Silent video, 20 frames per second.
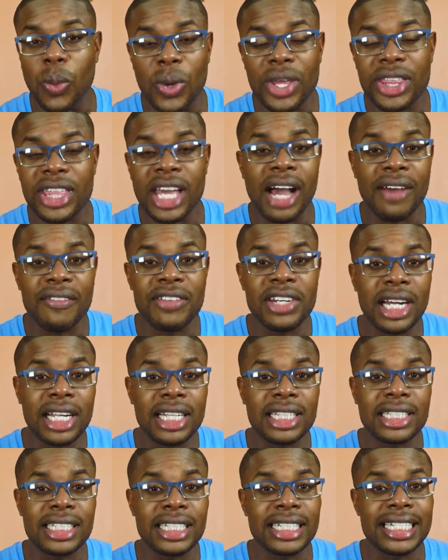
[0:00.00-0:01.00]
with having a
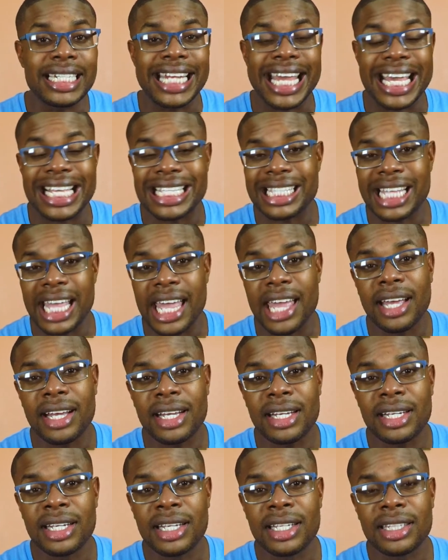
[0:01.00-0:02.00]
little nest
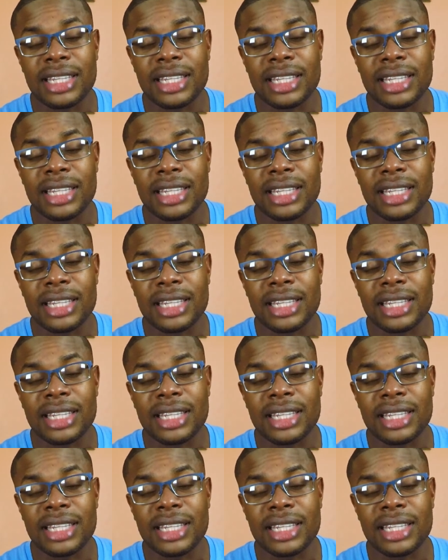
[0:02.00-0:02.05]
egg